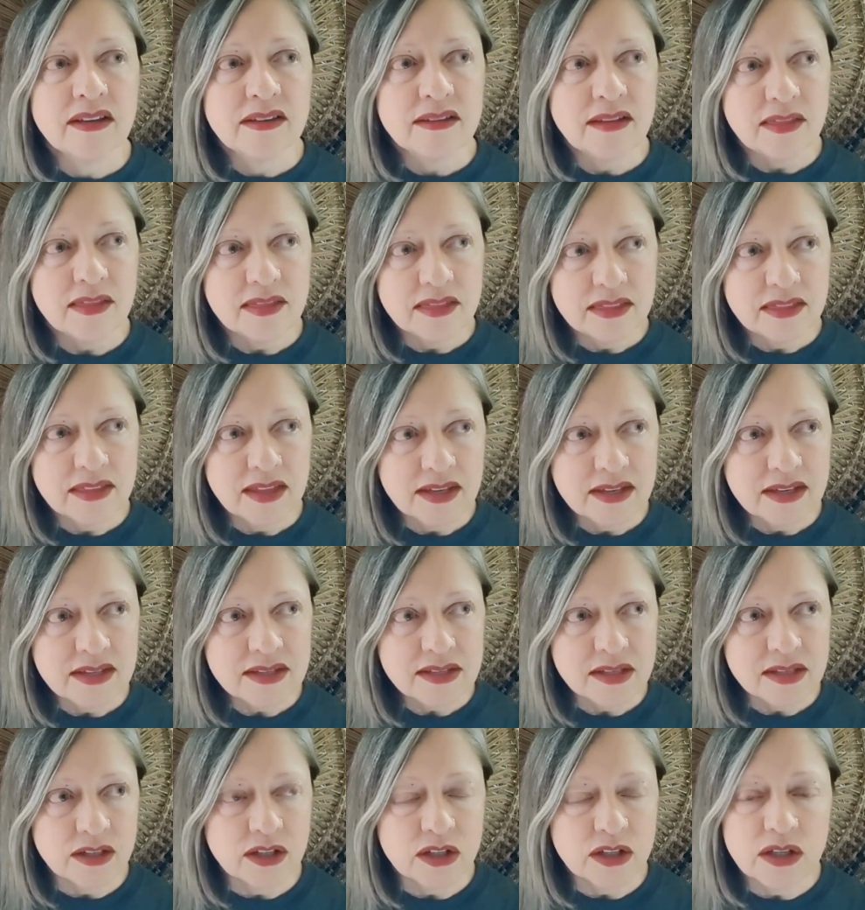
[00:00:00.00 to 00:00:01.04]
the
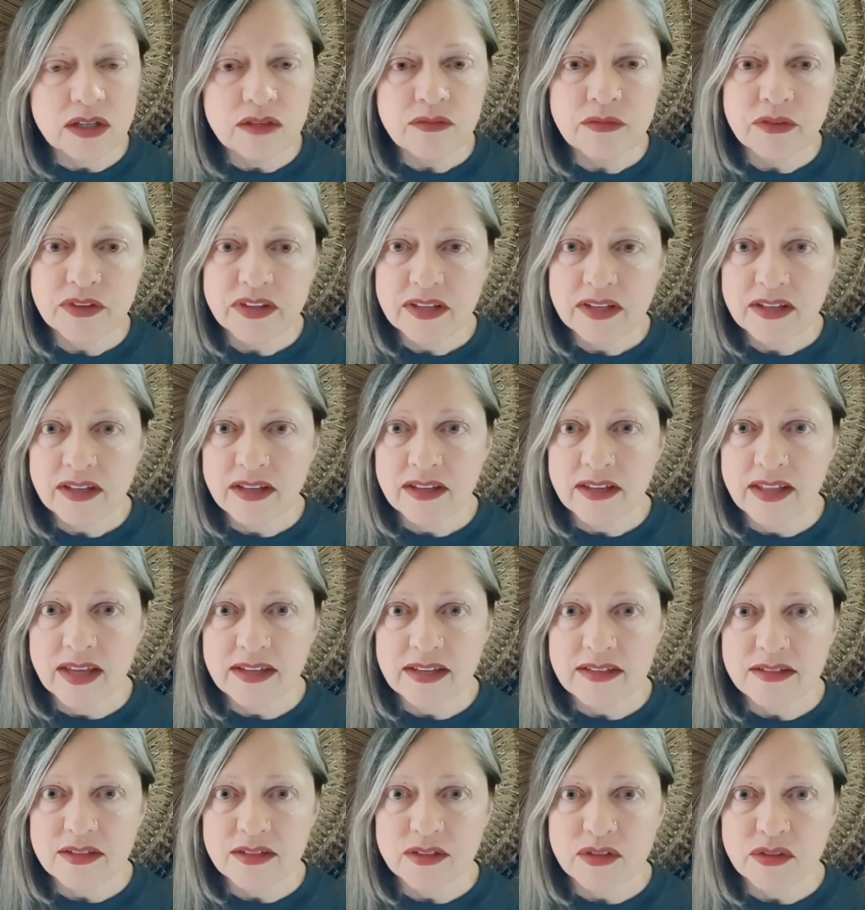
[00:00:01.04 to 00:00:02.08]
things that are good for the
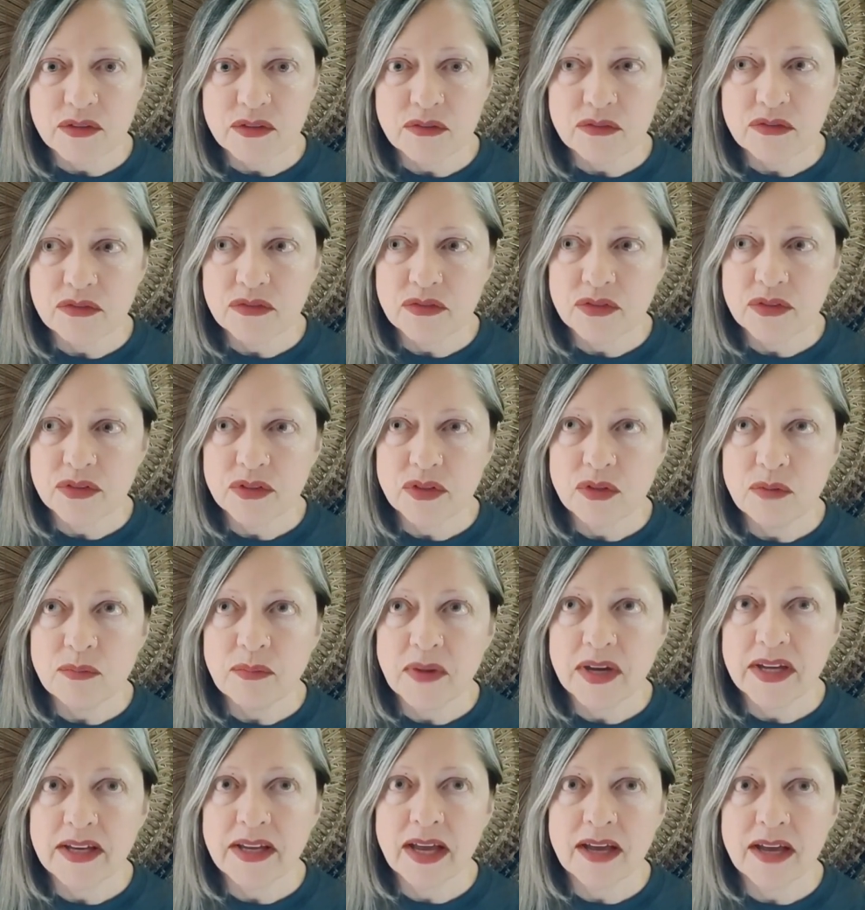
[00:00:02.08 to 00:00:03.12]
collective, you
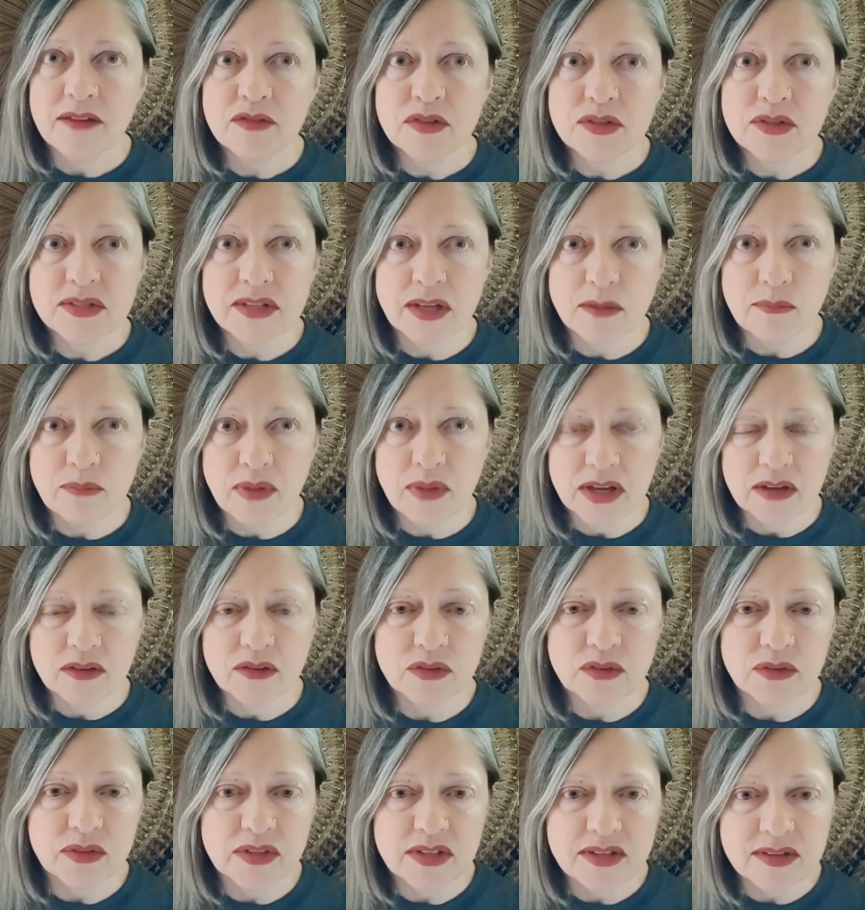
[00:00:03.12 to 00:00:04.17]
might have to set
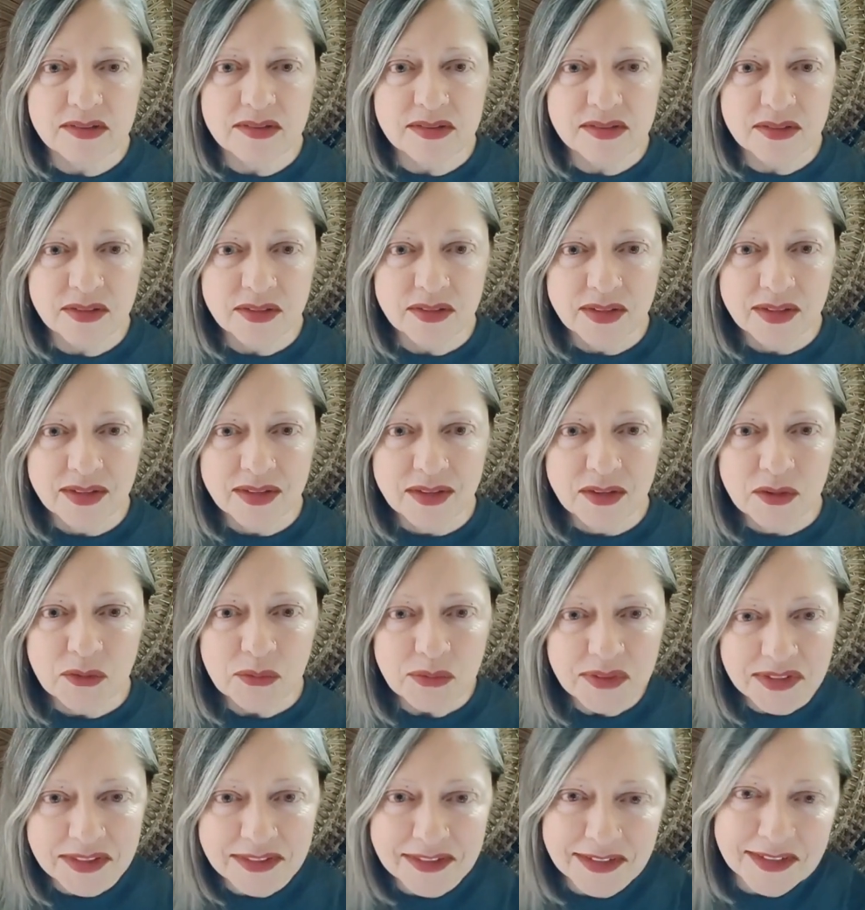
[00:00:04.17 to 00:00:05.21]
boundaries
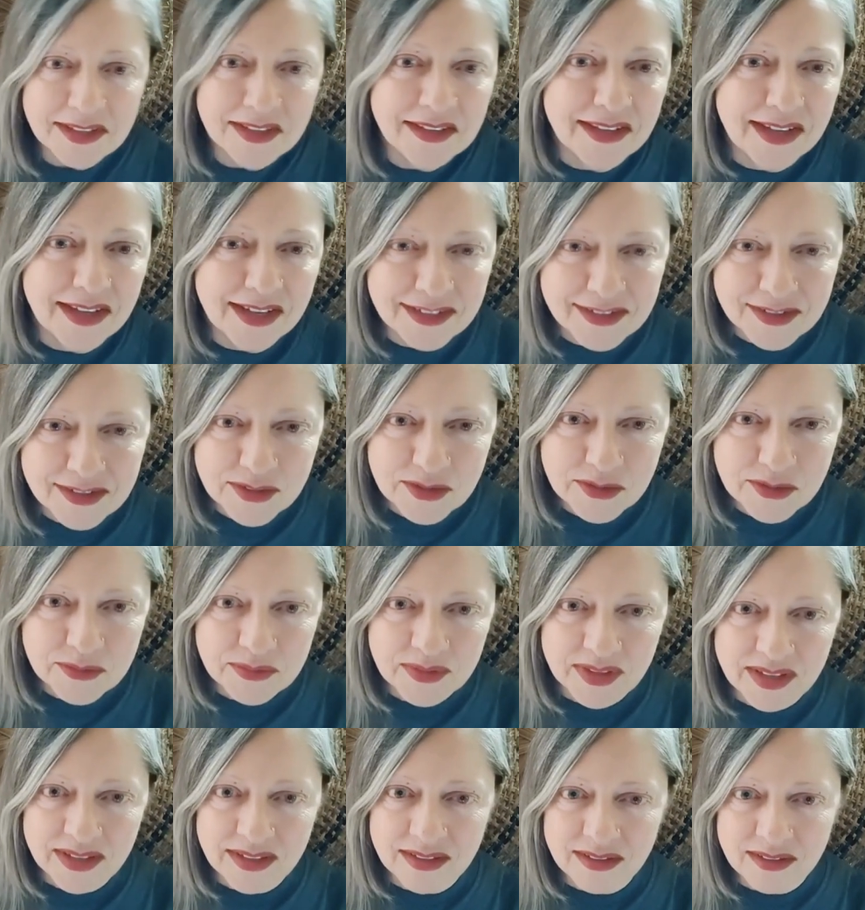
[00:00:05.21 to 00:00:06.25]
with the collective
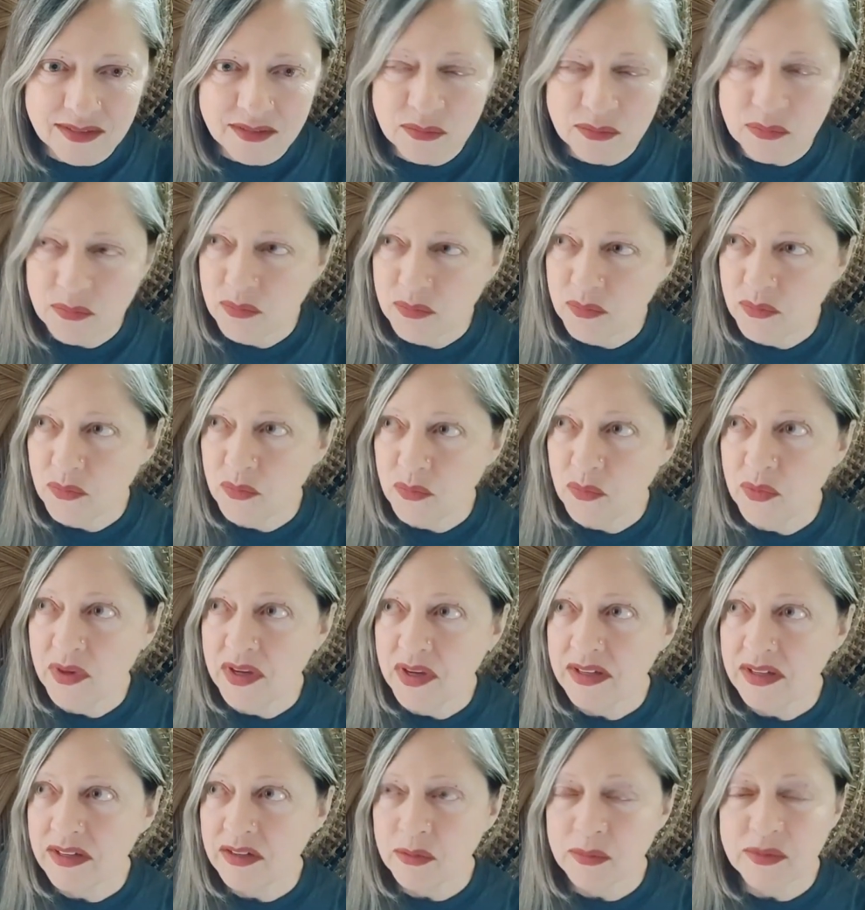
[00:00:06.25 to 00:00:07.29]
on
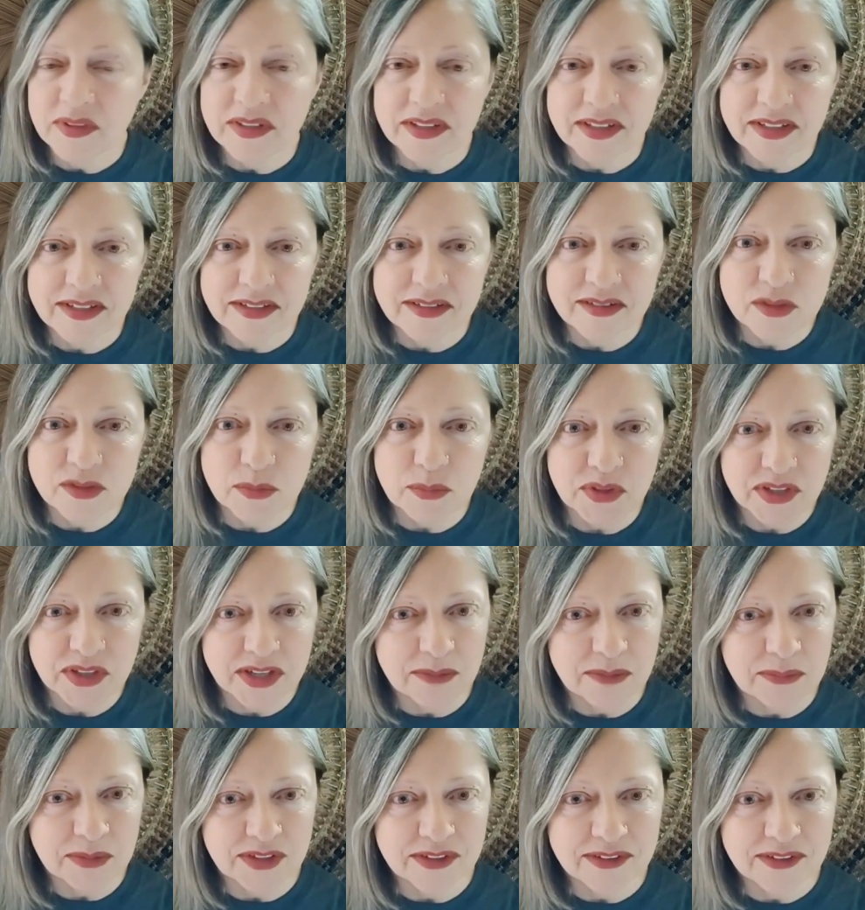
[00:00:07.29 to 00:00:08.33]
what you're willing to put
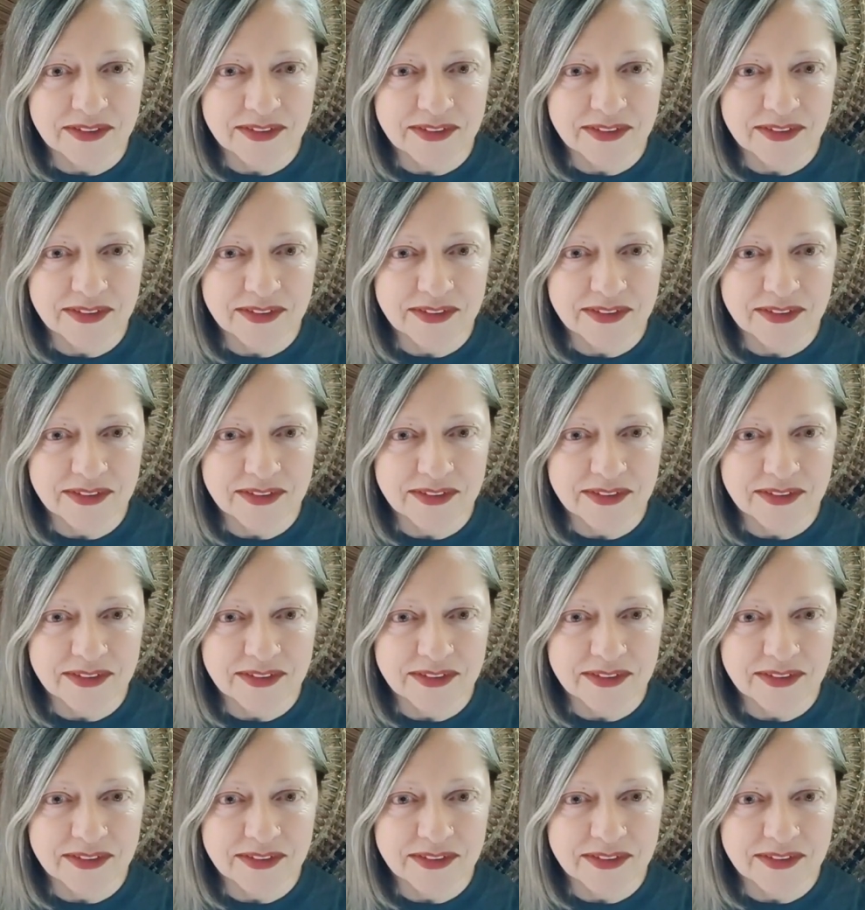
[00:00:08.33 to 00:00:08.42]
up with